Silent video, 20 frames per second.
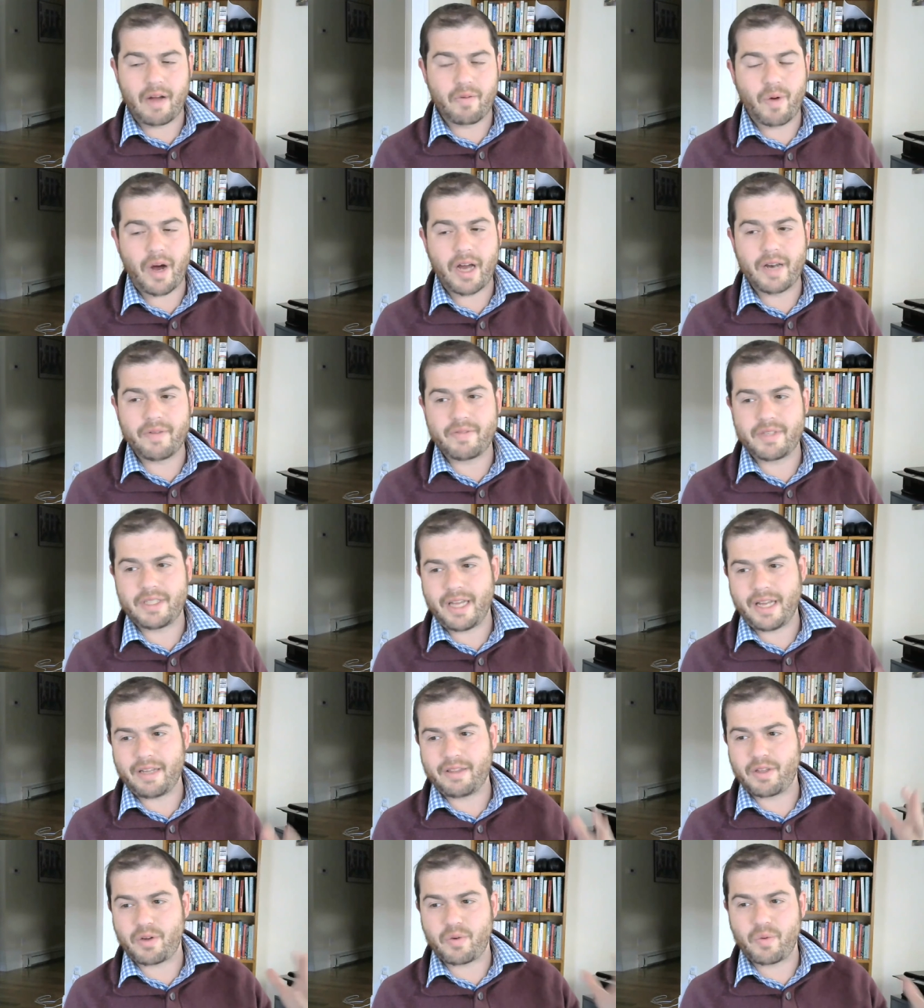I wanted to
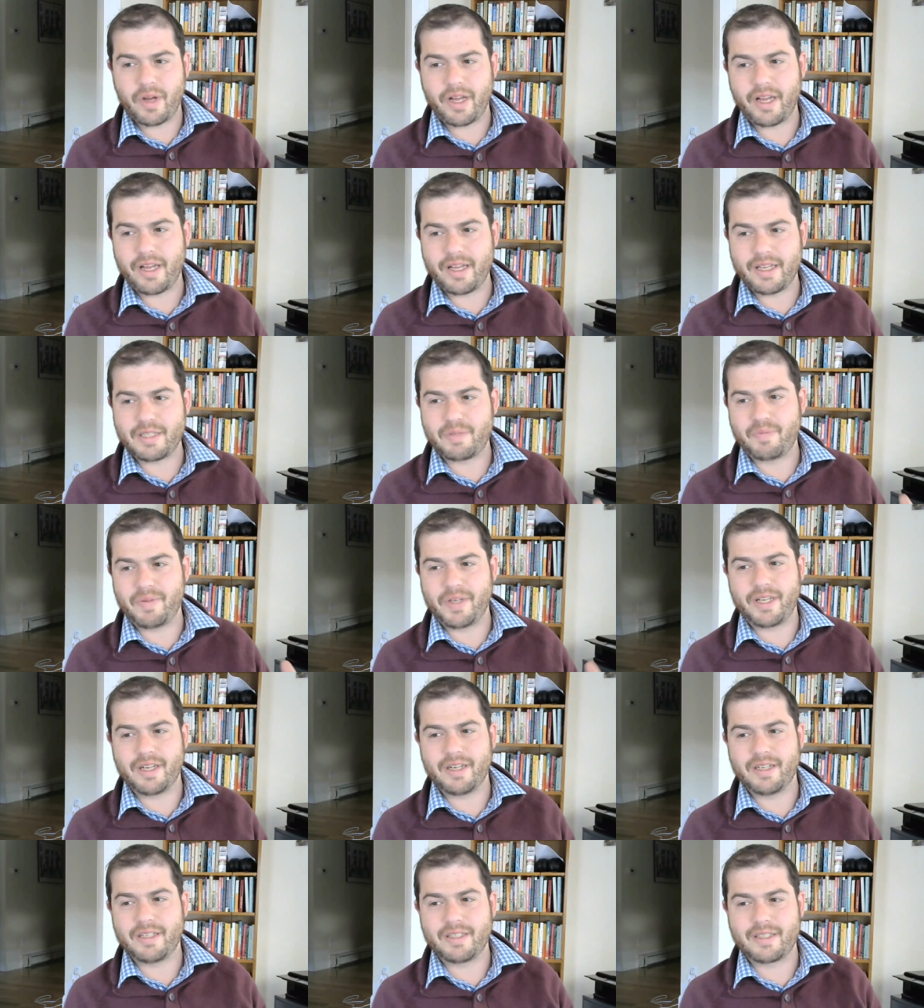take the quiz
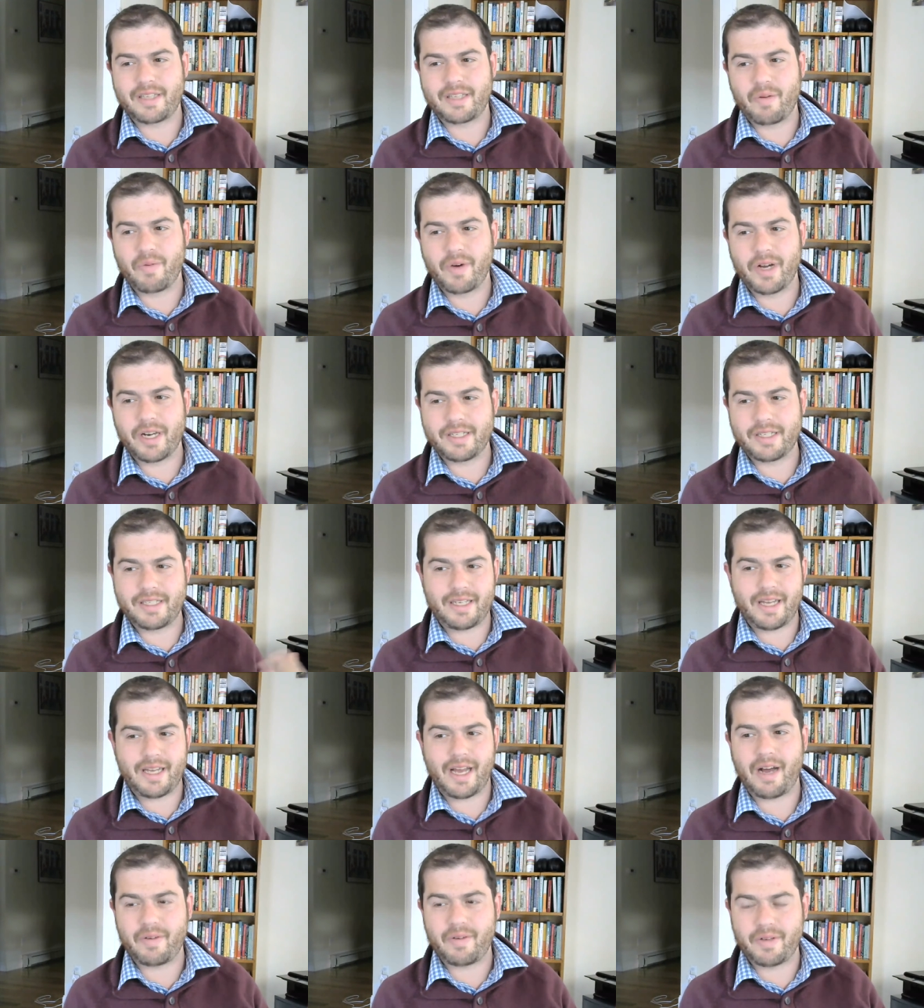because I want to
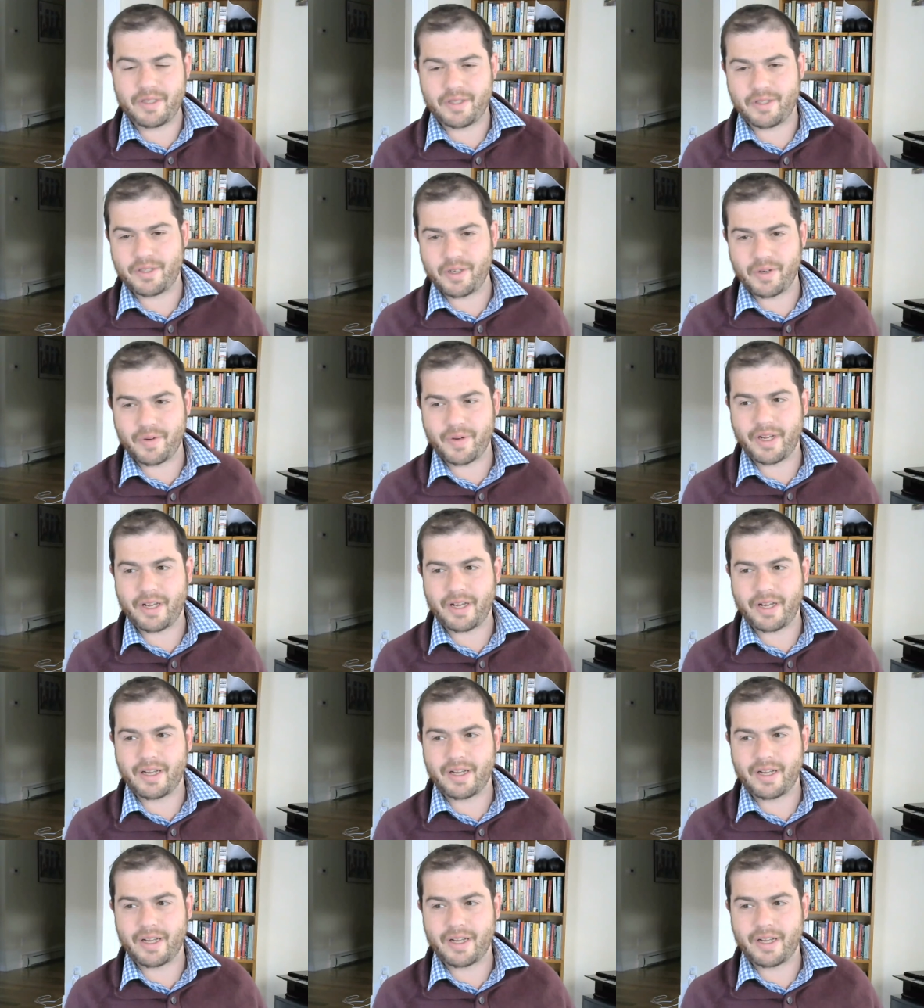see how he's doing,